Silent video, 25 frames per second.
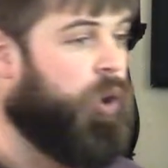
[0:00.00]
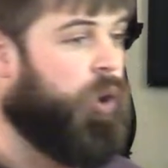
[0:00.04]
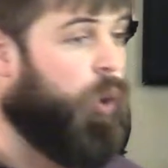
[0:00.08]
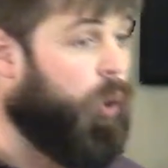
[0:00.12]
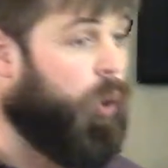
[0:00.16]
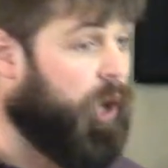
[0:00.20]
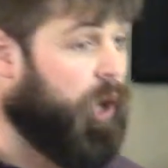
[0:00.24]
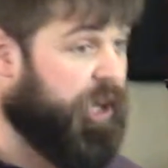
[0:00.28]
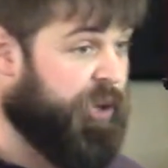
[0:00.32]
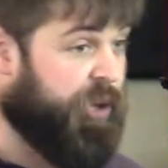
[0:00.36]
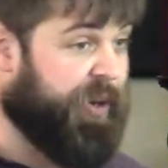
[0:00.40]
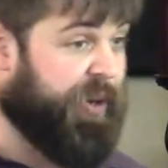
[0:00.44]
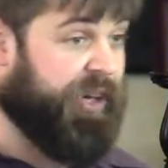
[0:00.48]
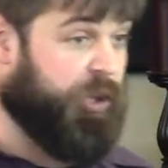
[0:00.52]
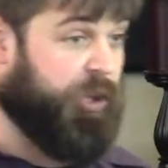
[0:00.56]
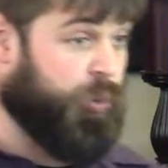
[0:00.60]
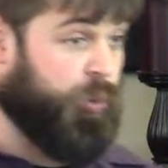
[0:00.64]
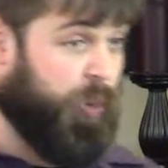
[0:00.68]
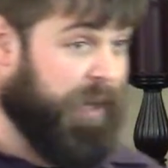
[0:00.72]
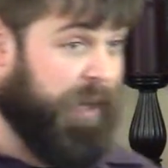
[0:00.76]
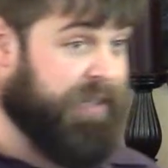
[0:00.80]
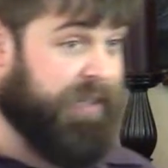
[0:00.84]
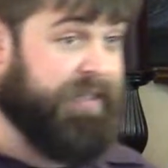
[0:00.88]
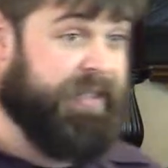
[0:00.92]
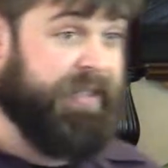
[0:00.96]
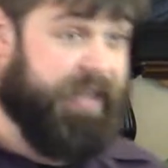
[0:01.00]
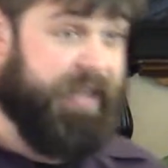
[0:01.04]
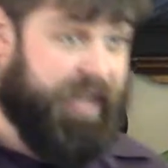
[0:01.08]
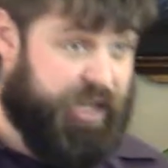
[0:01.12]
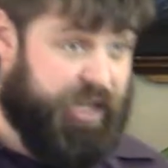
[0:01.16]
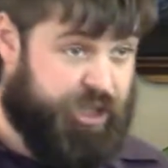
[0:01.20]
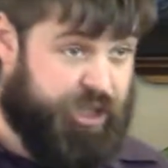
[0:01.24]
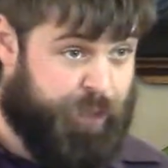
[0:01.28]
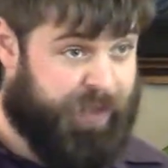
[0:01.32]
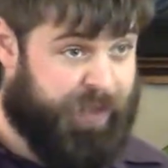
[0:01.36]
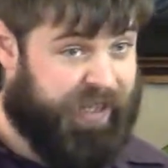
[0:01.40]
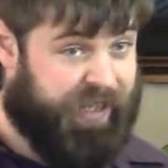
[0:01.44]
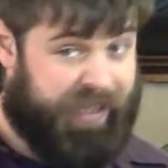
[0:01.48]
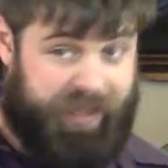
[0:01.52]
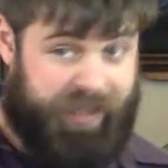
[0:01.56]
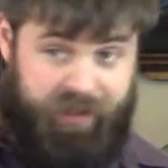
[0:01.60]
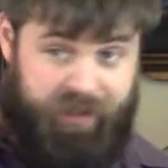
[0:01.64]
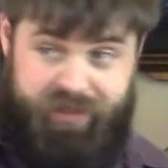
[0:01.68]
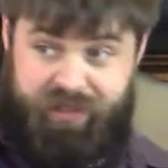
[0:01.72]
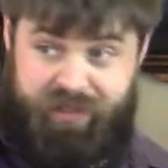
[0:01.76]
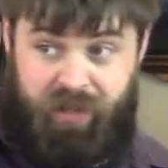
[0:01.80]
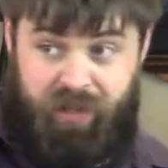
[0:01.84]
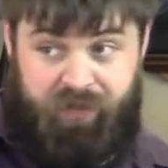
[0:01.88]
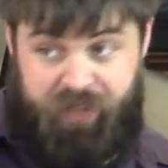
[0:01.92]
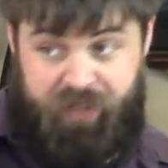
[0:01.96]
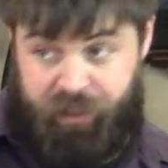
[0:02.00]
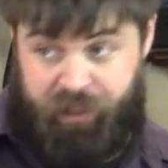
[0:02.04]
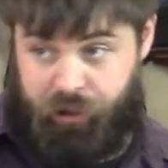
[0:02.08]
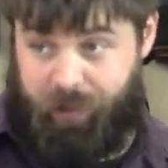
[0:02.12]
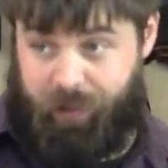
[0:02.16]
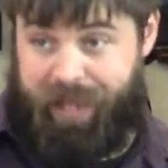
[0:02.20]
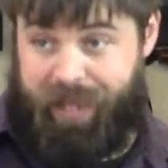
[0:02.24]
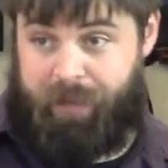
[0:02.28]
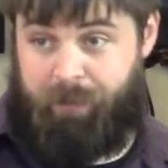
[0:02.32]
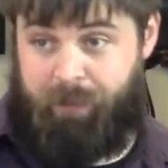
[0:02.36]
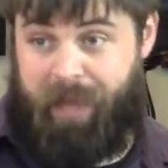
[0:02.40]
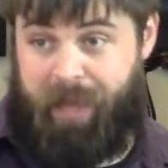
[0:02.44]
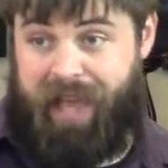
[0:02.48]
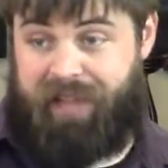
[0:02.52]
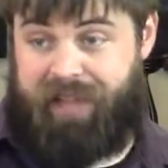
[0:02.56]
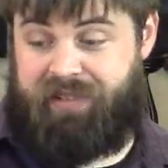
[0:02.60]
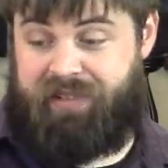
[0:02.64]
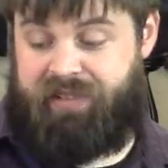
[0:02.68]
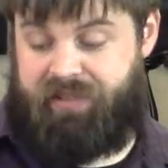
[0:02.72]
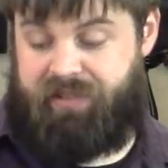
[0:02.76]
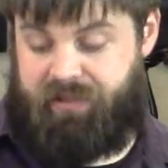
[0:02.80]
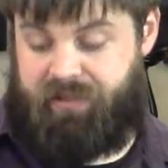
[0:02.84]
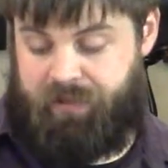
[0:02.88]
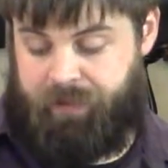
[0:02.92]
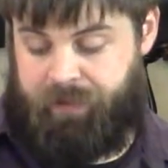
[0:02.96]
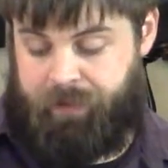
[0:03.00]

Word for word: Or are you going to run to Egypt and get yourself in a great mess?